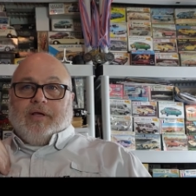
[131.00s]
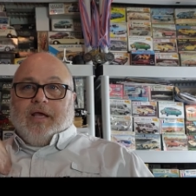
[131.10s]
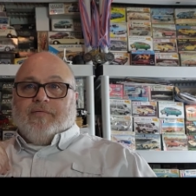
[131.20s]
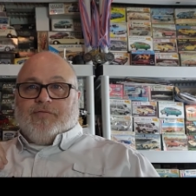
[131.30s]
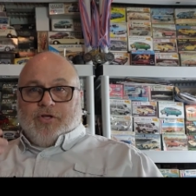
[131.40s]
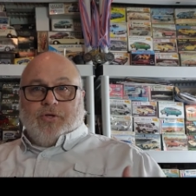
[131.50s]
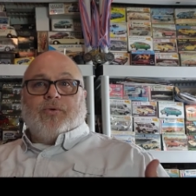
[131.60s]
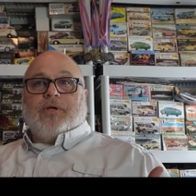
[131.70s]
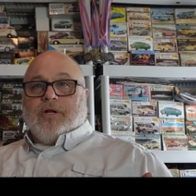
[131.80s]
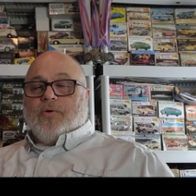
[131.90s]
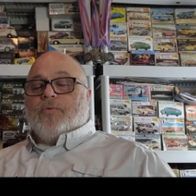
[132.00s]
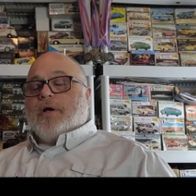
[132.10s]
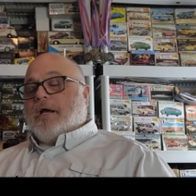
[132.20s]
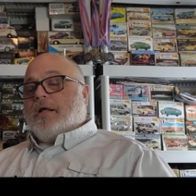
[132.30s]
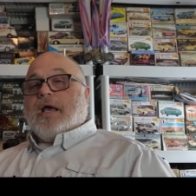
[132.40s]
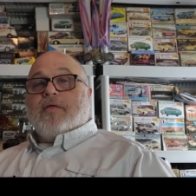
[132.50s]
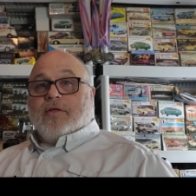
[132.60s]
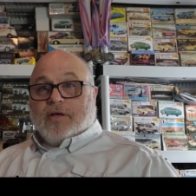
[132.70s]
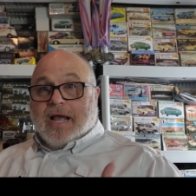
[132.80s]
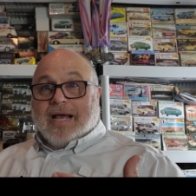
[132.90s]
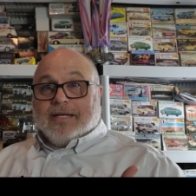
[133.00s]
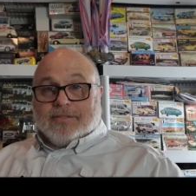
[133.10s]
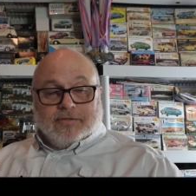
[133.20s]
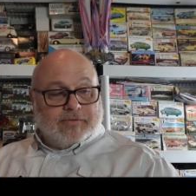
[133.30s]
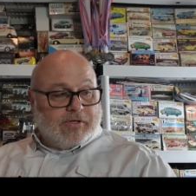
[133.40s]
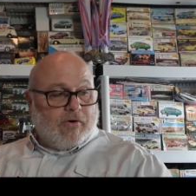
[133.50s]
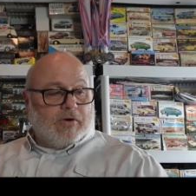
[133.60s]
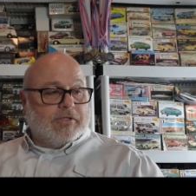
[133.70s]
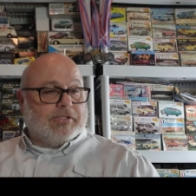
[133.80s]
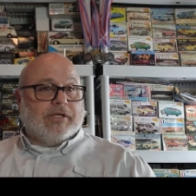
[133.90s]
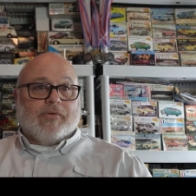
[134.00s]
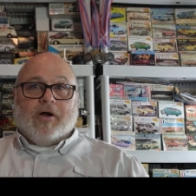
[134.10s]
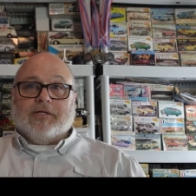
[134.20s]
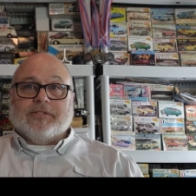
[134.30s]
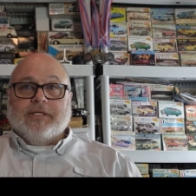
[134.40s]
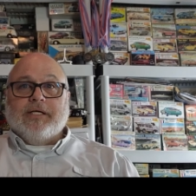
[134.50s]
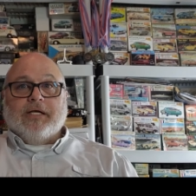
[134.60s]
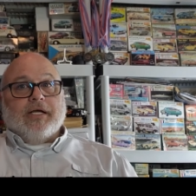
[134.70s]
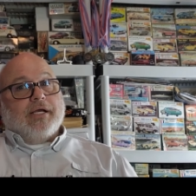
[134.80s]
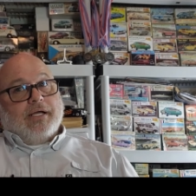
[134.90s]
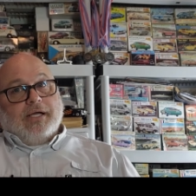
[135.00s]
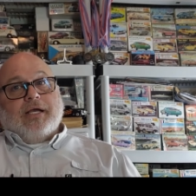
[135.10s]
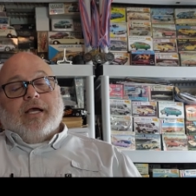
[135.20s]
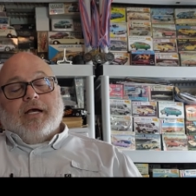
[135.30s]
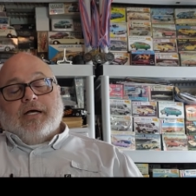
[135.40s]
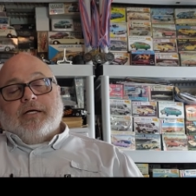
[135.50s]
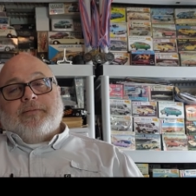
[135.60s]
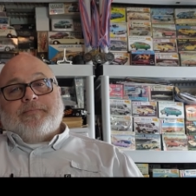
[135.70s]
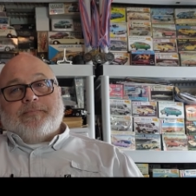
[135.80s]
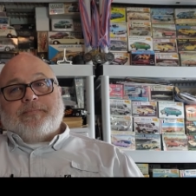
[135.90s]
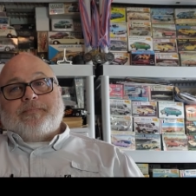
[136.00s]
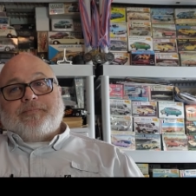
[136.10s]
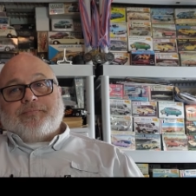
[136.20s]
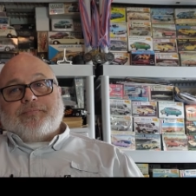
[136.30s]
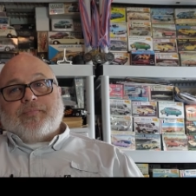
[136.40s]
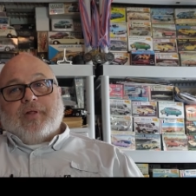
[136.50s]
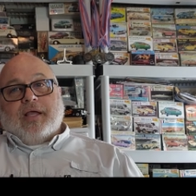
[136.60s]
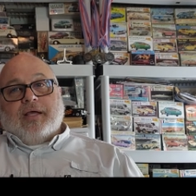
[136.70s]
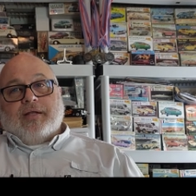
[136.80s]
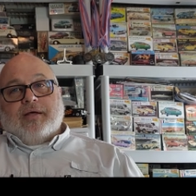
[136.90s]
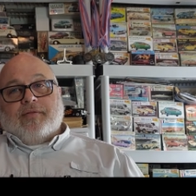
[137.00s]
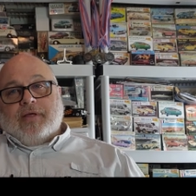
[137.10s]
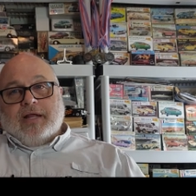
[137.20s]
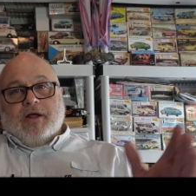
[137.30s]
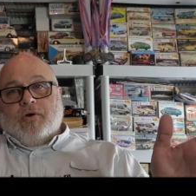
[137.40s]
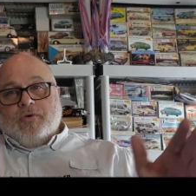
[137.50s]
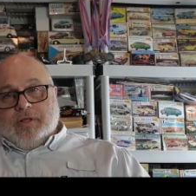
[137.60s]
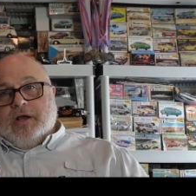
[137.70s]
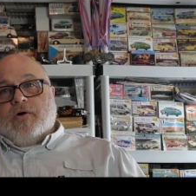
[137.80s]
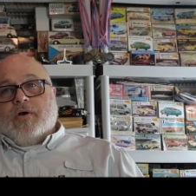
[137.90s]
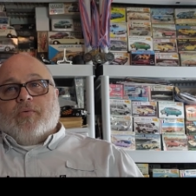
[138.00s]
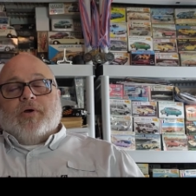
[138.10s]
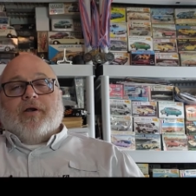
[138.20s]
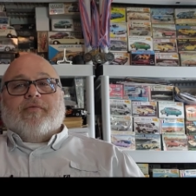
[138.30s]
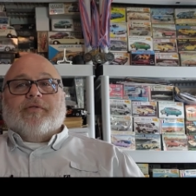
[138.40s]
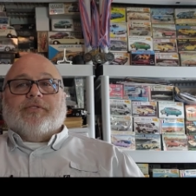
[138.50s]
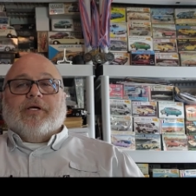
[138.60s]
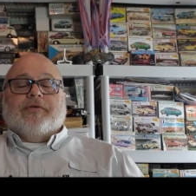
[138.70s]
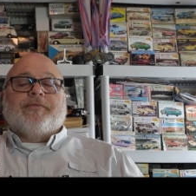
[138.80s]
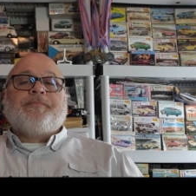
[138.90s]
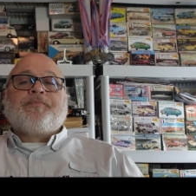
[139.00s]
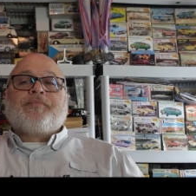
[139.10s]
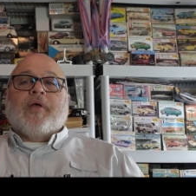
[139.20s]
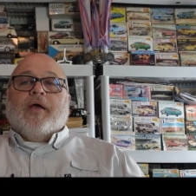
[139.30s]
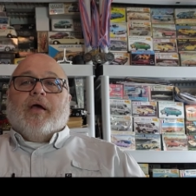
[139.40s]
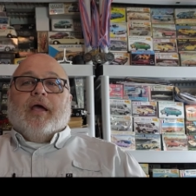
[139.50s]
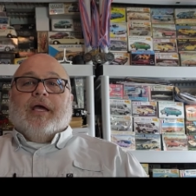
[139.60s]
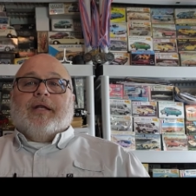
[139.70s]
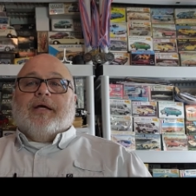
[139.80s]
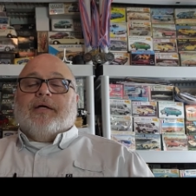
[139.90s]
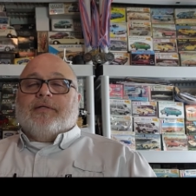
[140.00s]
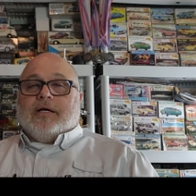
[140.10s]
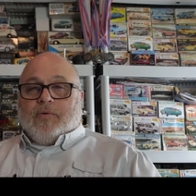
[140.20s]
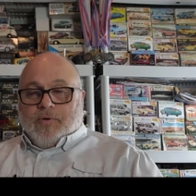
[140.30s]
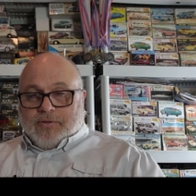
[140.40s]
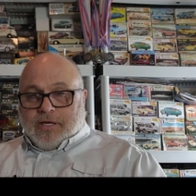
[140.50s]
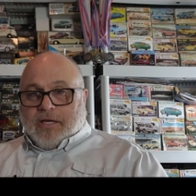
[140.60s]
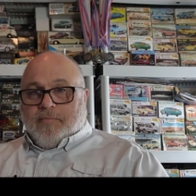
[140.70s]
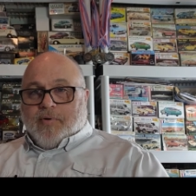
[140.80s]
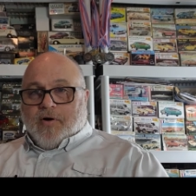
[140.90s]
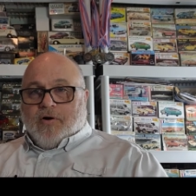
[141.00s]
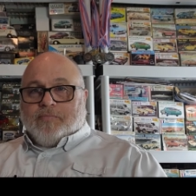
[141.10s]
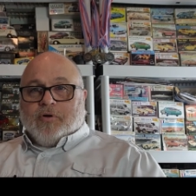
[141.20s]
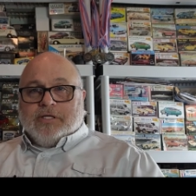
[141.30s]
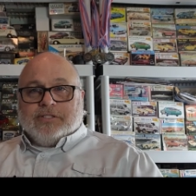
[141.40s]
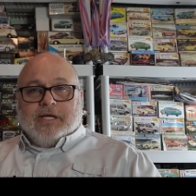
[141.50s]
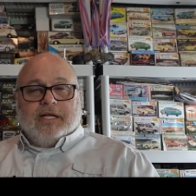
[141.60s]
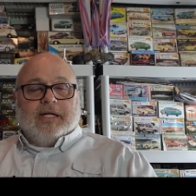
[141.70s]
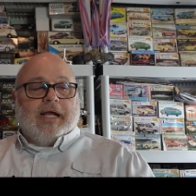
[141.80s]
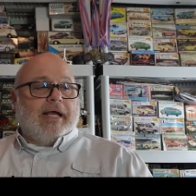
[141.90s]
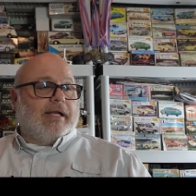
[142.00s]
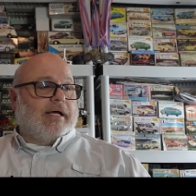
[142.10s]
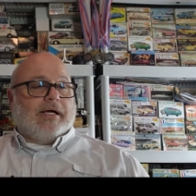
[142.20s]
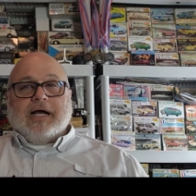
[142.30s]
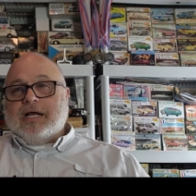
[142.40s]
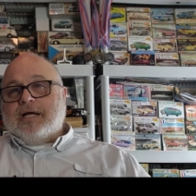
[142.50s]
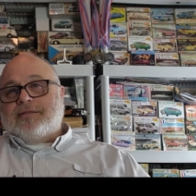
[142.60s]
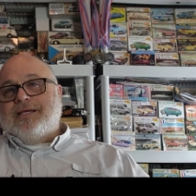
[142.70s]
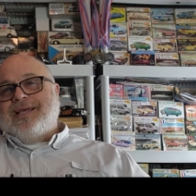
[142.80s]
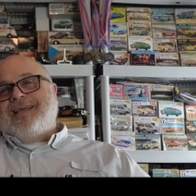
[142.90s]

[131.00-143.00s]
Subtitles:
give to, you know, out of the kindness of his heart, the generosity, and they know who they are or whatever and stuff. And I want to thank you, Paul, appreciate it. And I got